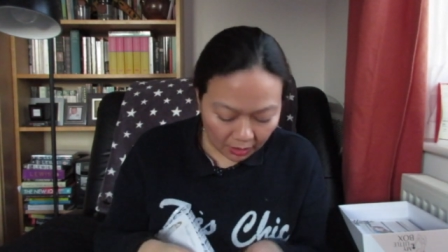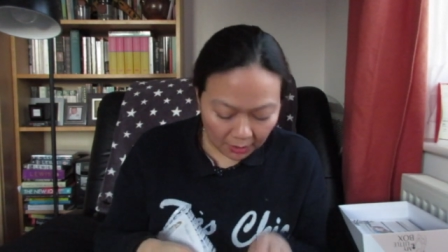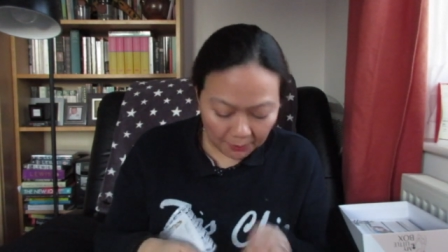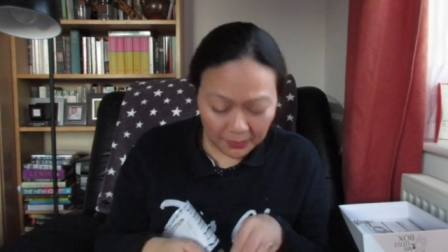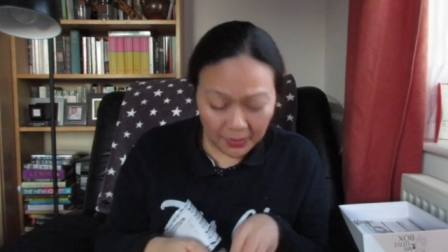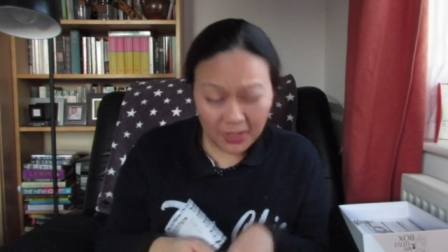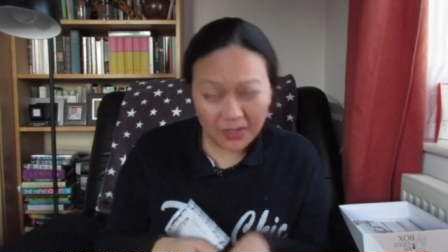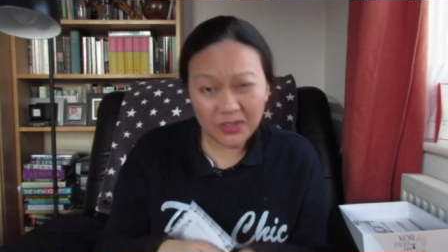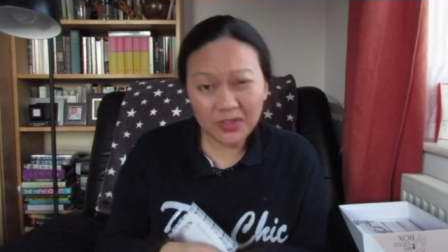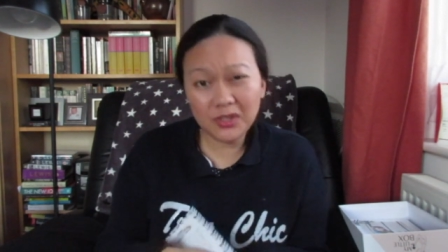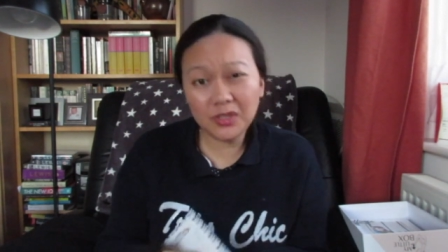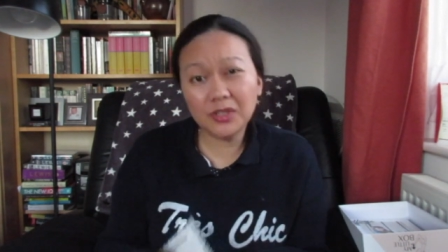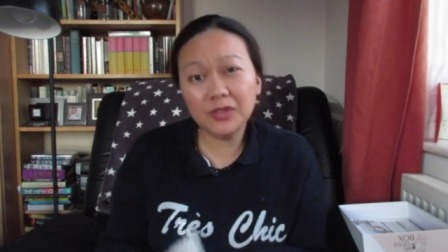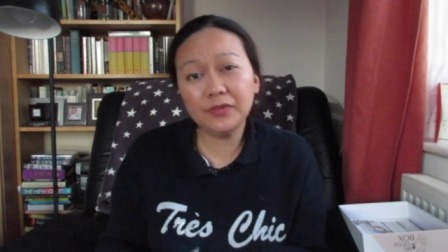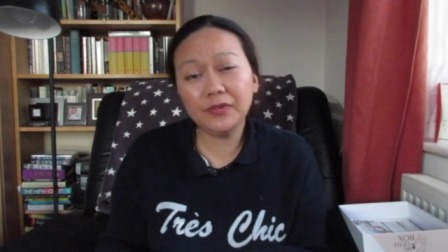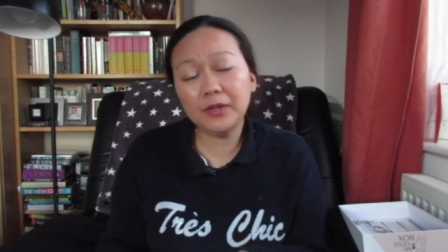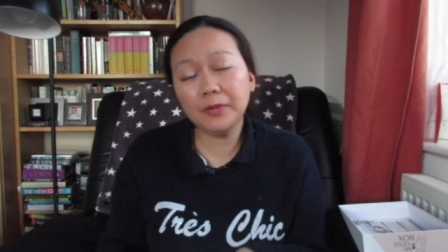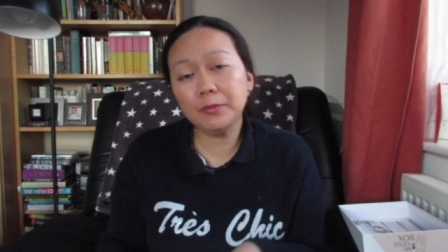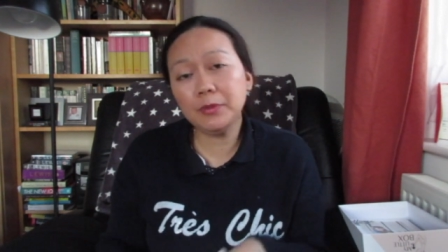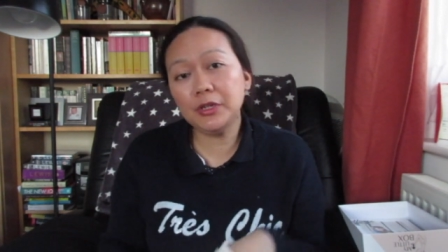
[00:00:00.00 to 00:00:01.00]
I'm not sure
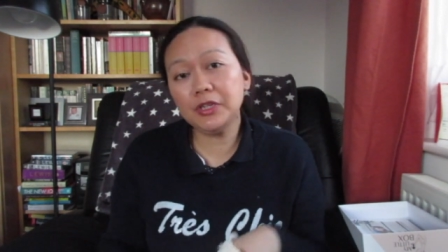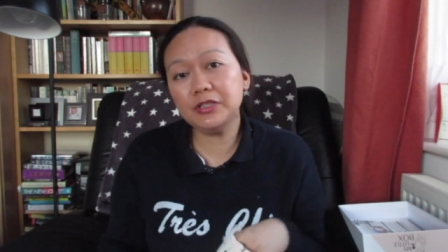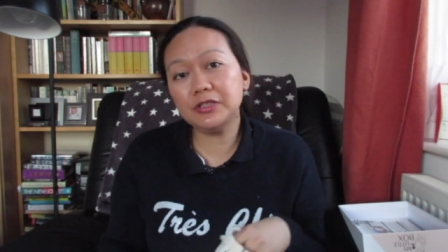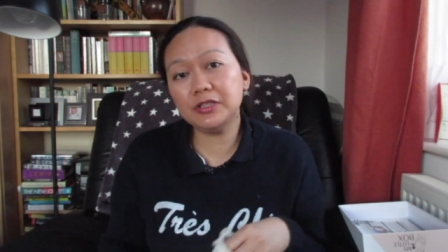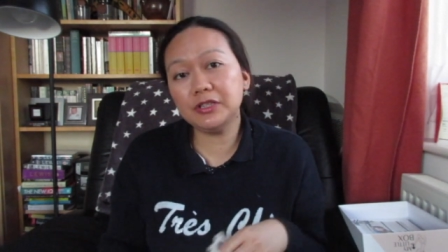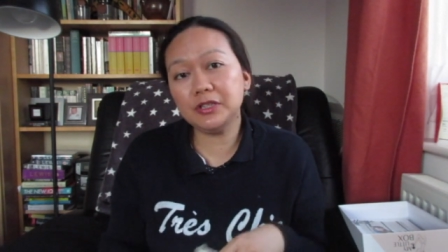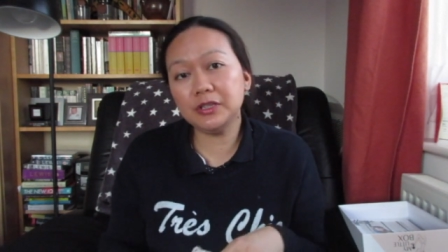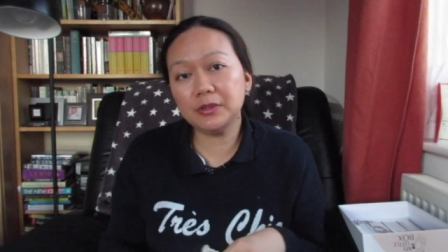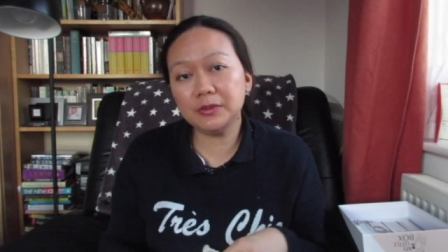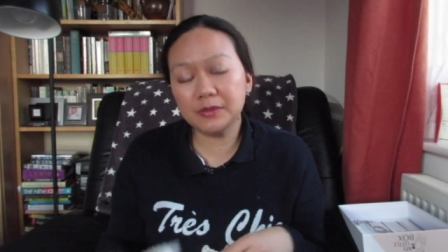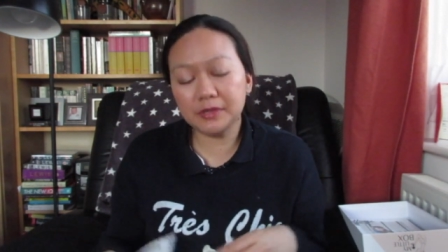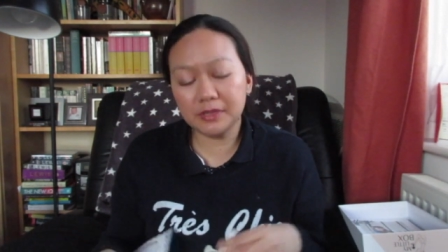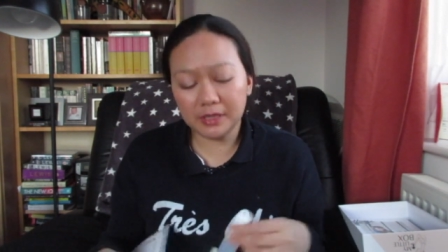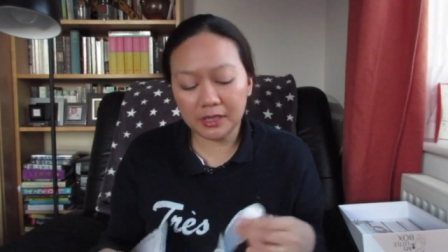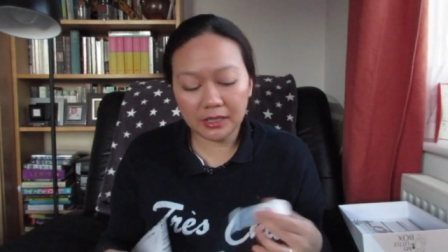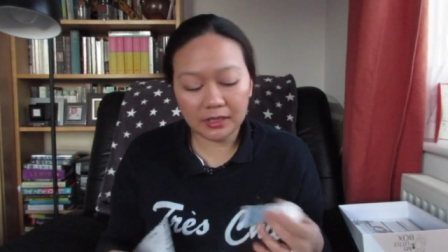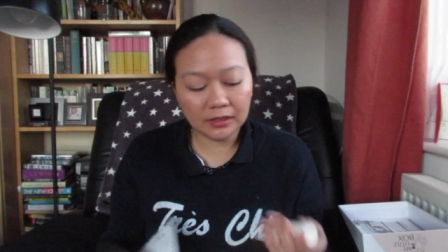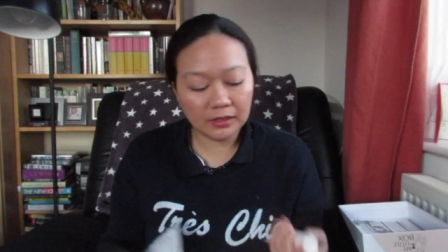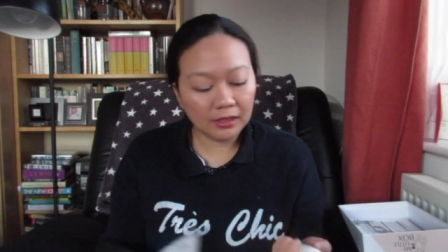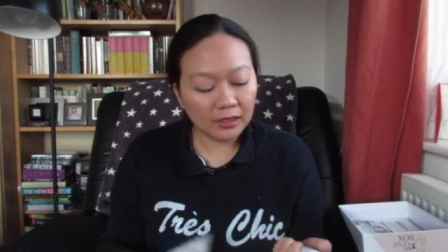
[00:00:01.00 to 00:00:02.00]
if I'm going to use
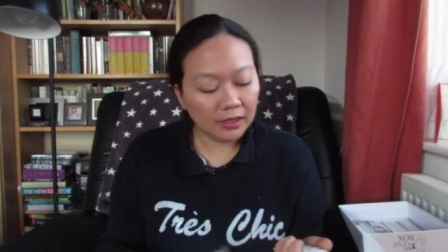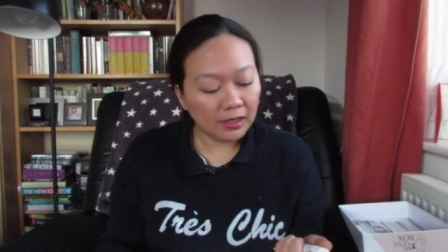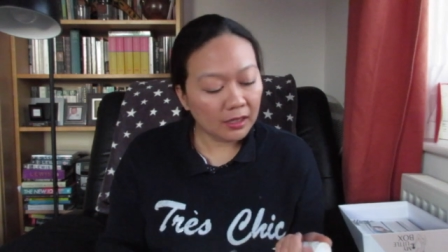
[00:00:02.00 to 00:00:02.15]
it,